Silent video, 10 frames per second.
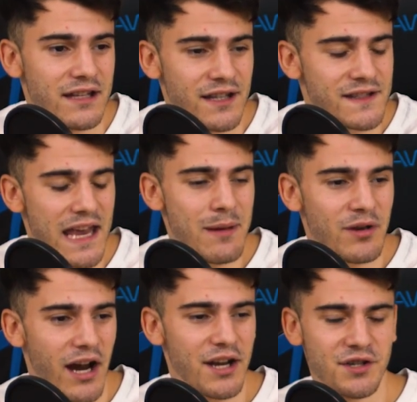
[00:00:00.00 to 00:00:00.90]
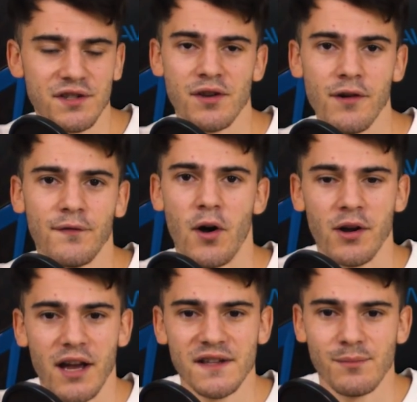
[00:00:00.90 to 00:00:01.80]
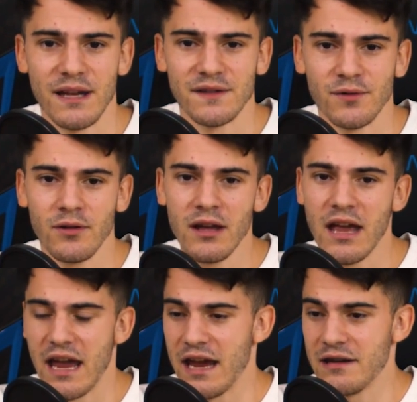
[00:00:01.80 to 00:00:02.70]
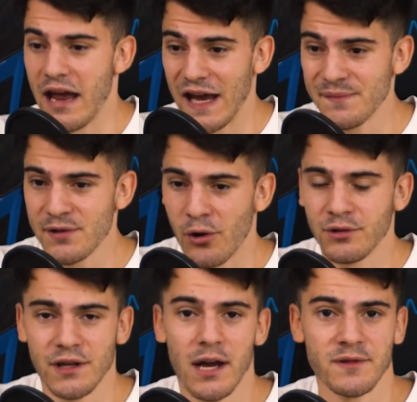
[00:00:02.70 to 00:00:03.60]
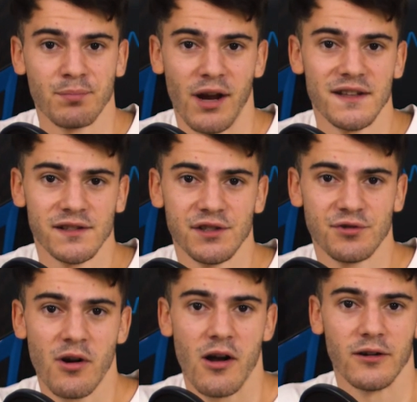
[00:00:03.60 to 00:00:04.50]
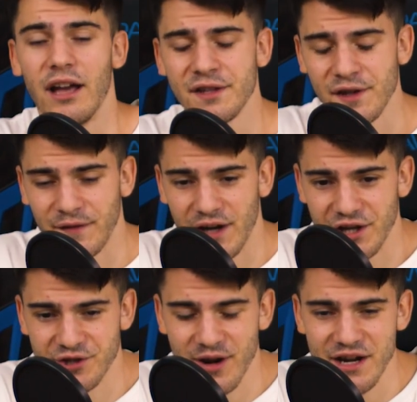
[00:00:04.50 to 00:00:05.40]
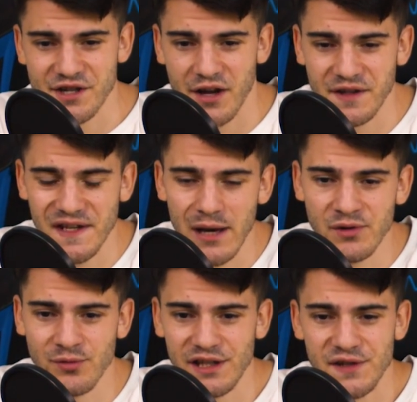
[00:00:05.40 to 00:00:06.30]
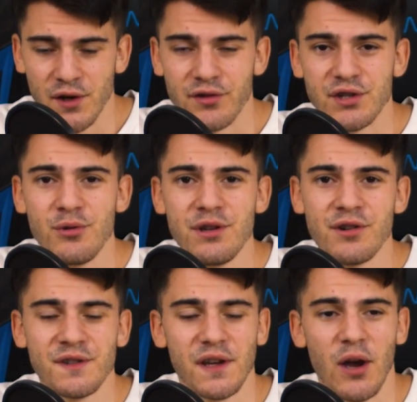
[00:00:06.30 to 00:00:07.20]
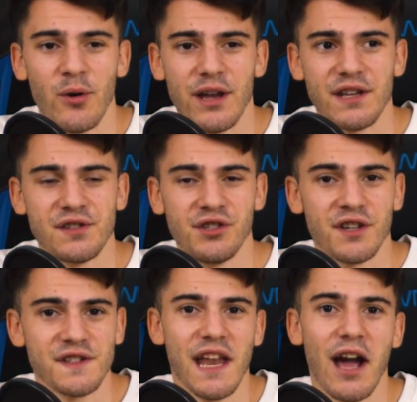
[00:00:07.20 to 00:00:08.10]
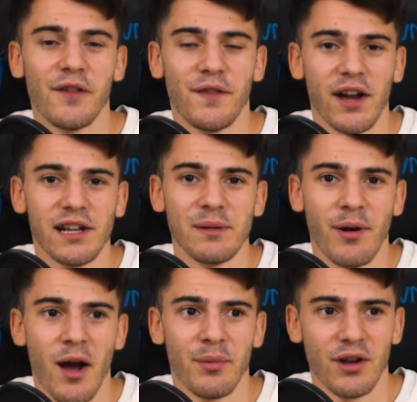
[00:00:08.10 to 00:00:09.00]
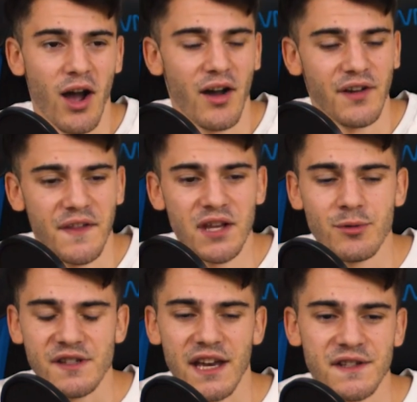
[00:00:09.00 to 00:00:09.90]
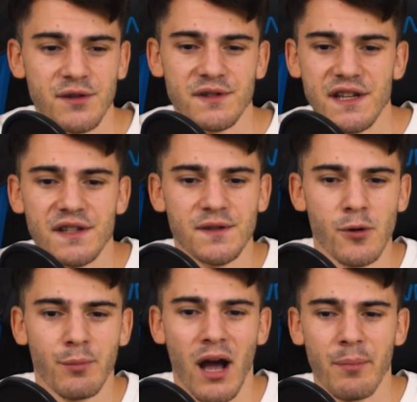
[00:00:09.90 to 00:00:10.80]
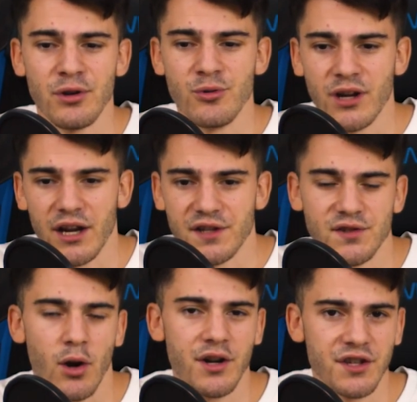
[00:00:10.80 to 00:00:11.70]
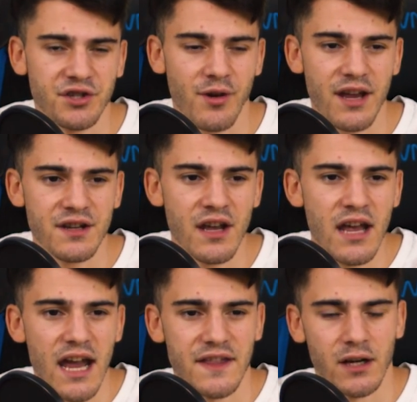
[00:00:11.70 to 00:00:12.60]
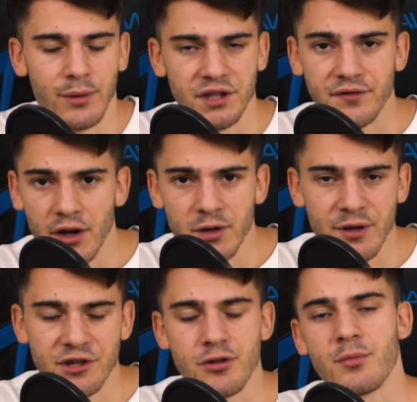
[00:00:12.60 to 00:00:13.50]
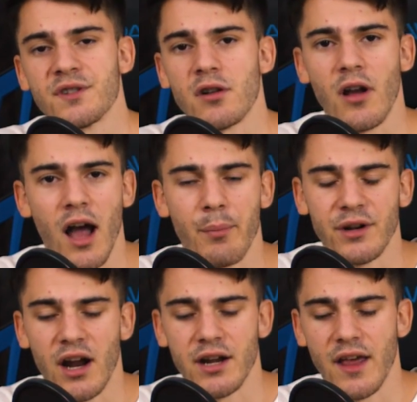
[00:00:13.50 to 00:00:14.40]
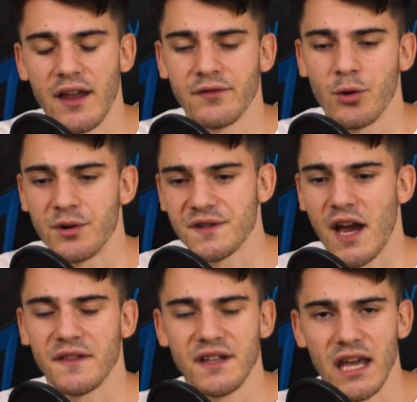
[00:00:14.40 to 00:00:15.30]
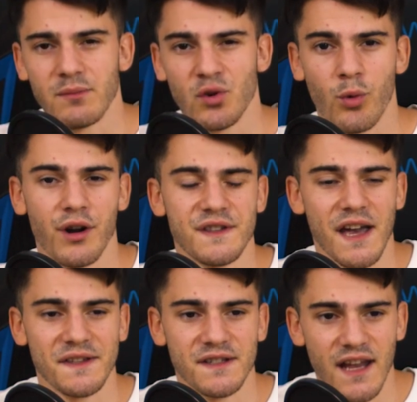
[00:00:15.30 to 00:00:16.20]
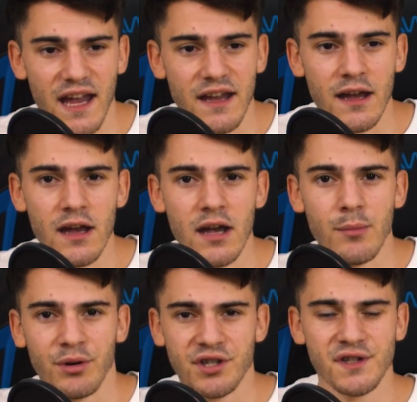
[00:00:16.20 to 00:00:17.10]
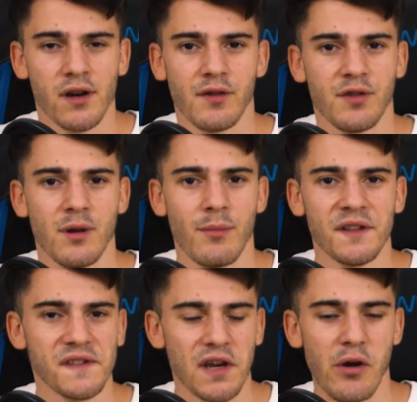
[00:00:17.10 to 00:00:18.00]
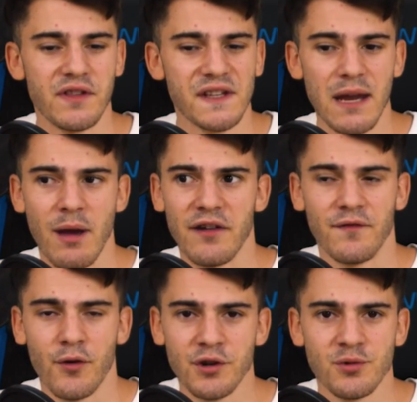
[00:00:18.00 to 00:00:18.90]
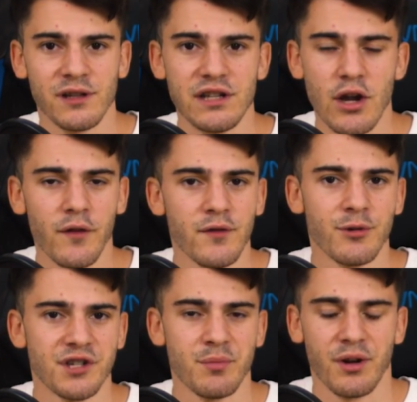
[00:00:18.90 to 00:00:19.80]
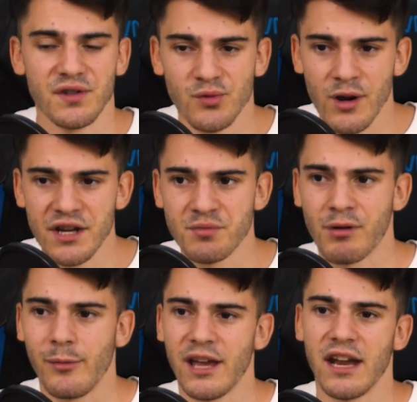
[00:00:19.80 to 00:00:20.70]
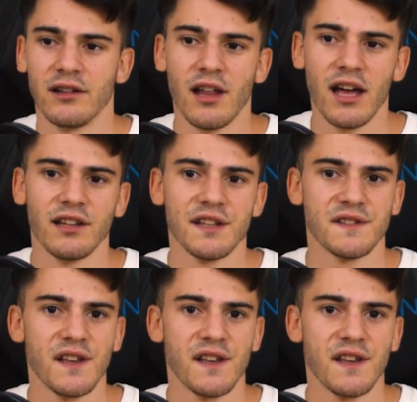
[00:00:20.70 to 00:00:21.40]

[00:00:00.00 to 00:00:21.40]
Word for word: this game kind of just took Fall Guys' mantle and has been holding up surprisingly strong. I also find it strange how this game was released over two years ago and is just now finally popping off. I think it was XQC and Sodapoppin who kind of started the trend, and then a bunch of other big streamers started hopping on, and that, of course, got the game to where it's at today. But just over three months ago, this game had virtually no viewership on Twitch, probably had a lot less